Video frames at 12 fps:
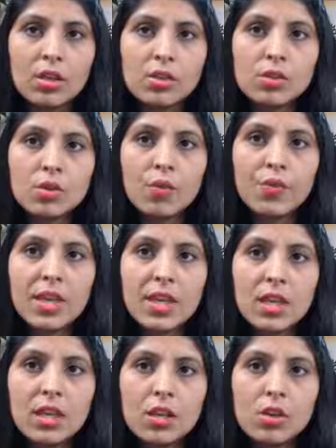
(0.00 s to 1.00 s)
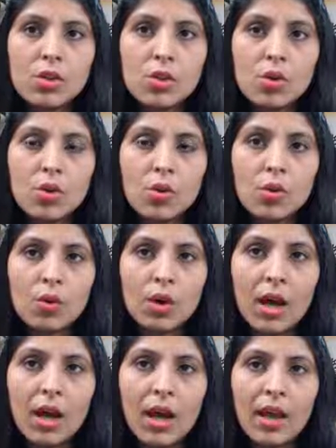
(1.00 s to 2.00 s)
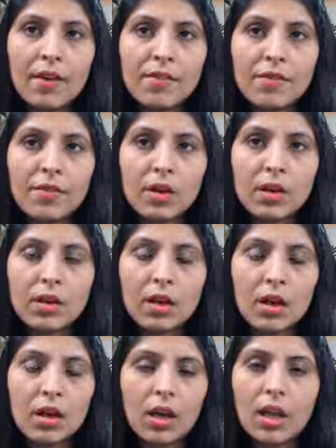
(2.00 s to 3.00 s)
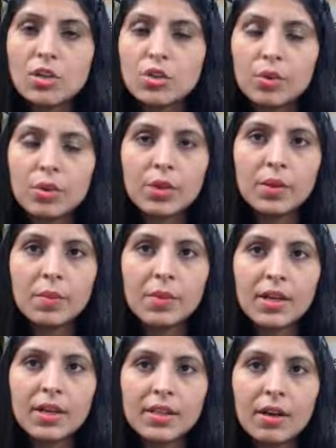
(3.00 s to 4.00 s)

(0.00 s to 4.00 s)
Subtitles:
so we know, I'll show you in a minute,